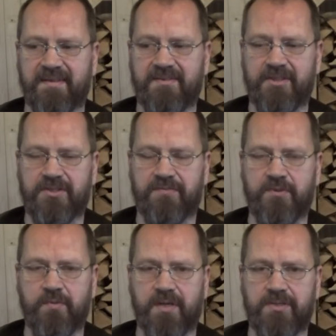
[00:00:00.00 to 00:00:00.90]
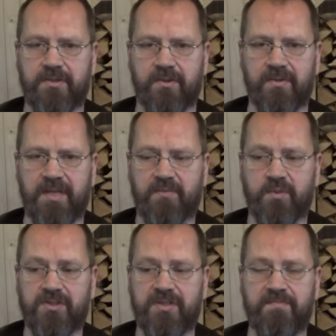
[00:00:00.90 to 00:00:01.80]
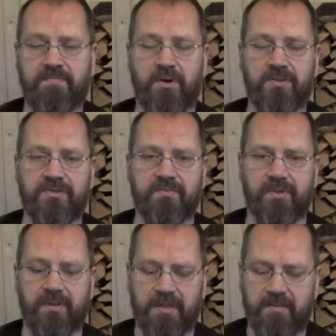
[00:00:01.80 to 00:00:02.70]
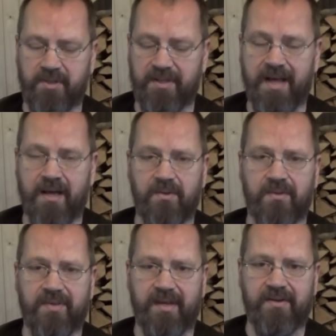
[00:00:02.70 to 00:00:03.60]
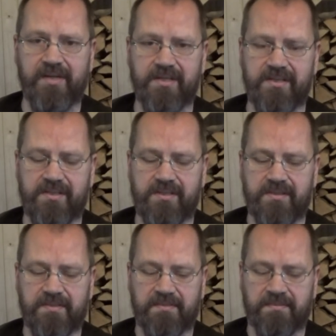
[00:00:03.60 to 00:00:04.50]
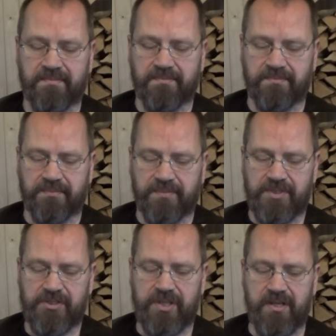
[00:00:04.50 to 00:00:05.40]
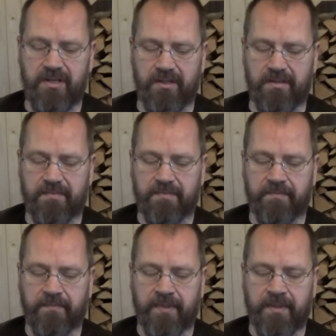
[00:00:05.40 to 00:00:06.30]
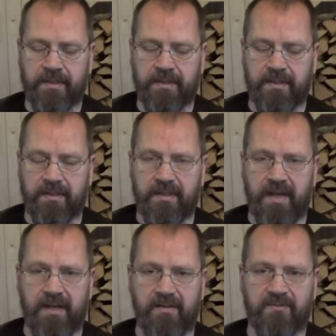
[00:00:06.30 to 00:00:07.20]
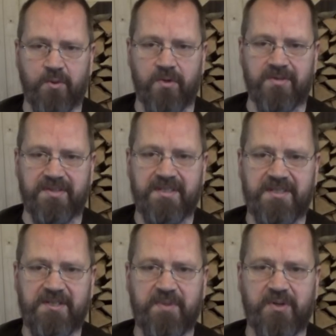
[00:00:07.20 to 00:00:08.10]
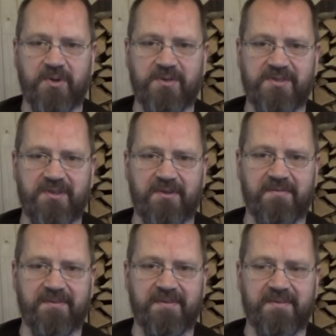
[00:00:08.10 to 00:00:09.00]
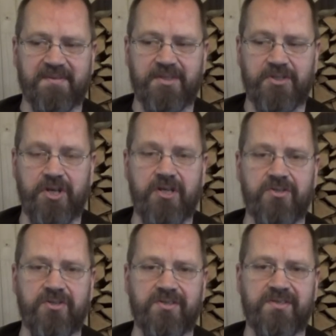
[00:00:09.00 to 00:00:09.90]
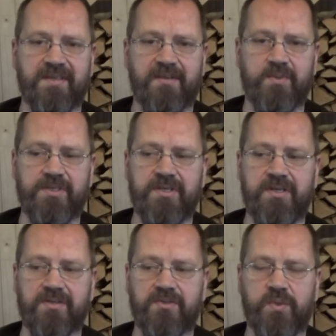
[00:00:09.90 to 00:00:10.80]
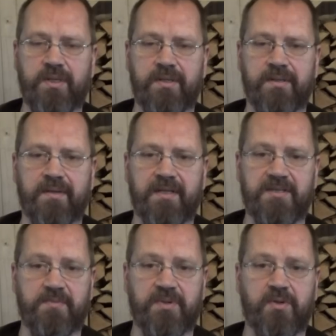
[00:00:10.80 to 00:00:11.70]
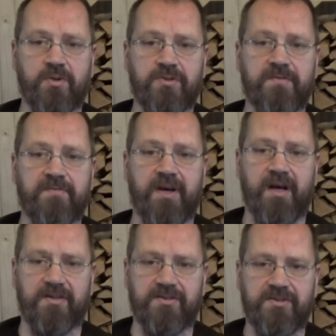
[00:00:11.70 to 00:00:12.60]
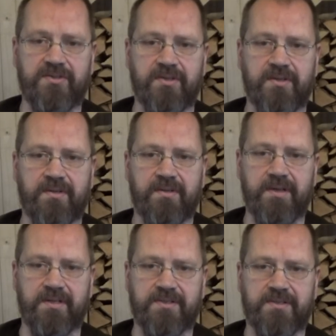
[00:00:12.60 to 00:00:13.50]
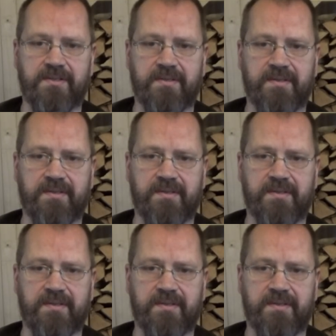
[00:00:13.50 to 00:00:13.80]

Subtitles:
just a few months ago. It was impossible. But now there he is saying it. And of course, this is because of the changes that we see in Sweden. It's because of us. Yes.